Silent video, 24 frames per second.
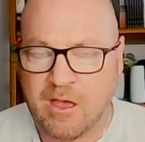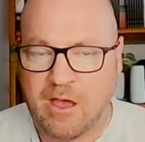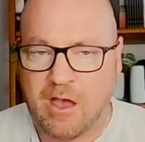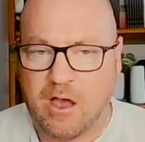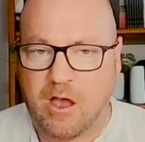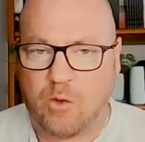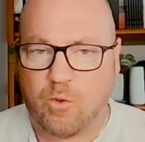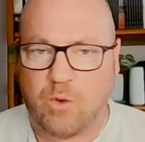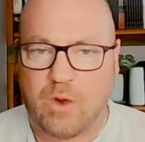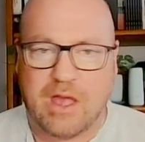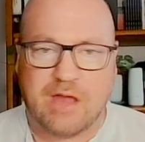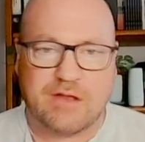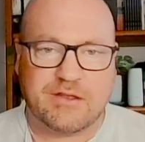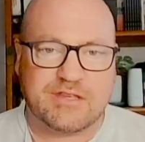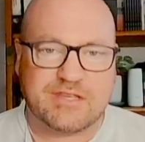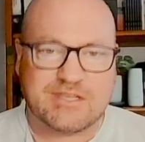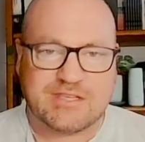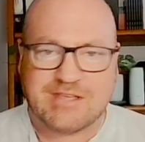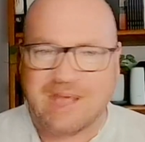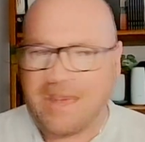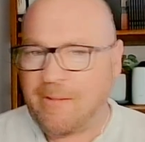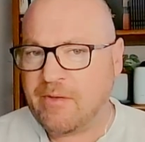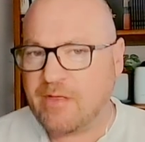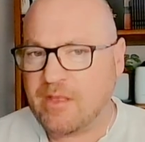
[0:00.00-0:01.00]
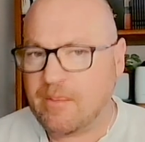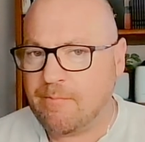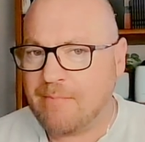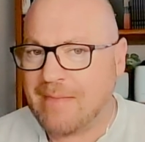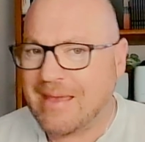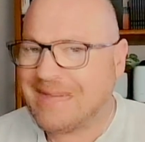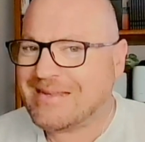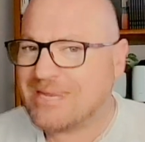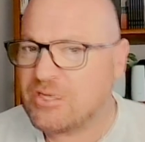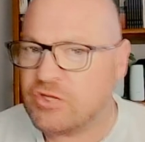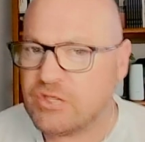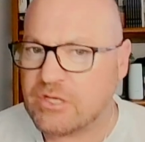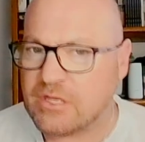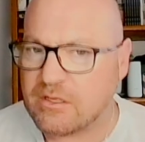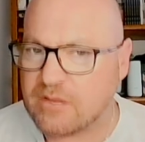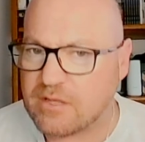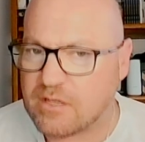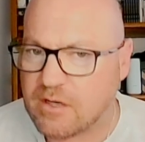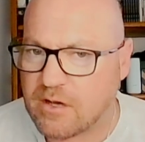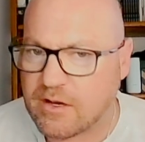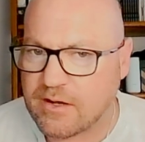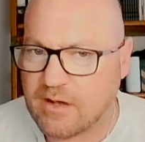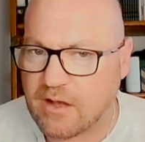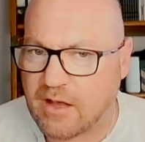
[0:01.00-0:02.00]
around some of the messaging that
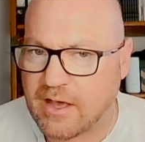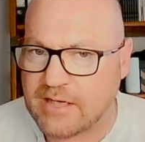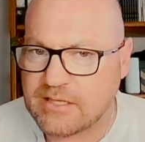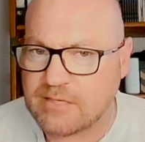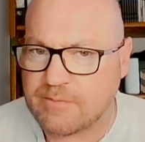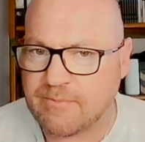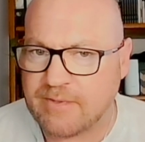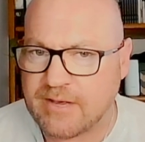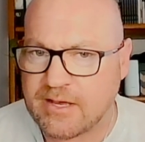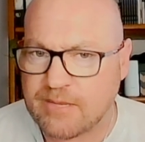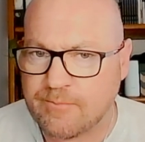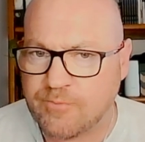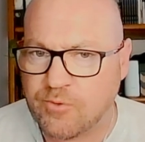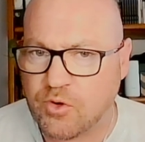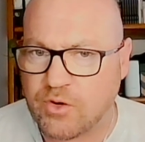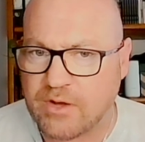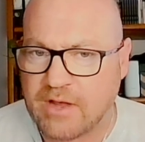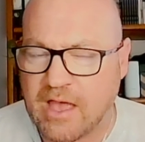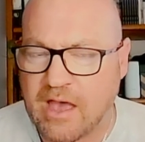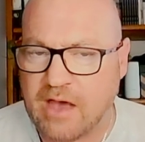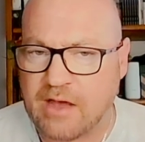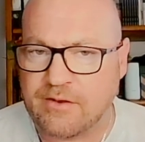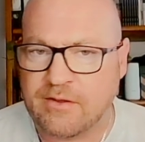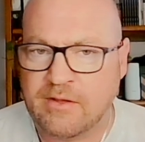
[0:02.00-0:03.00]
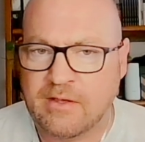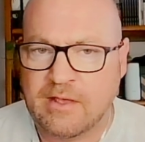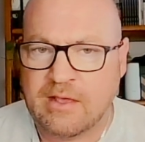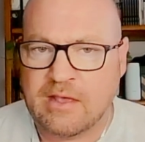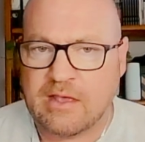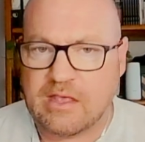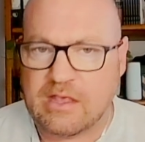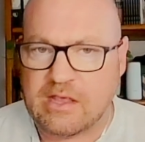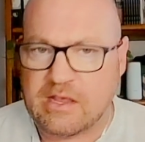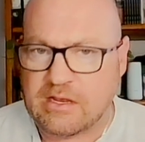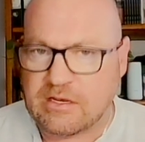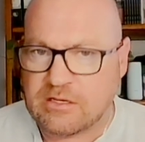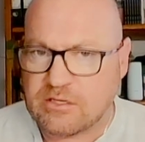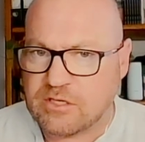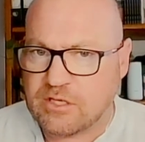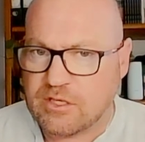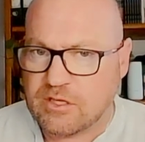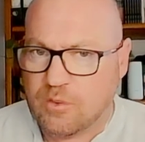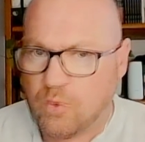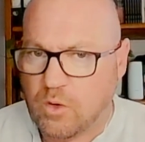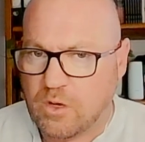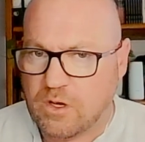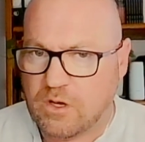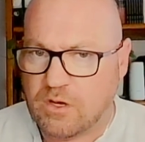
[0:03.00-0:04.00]
I'd like to be able to put out into the
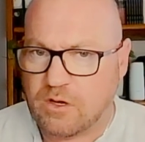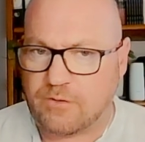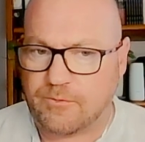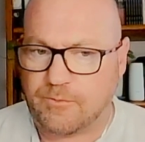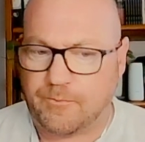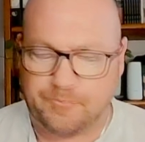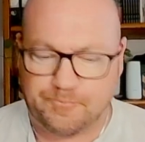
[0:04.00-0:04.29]
world.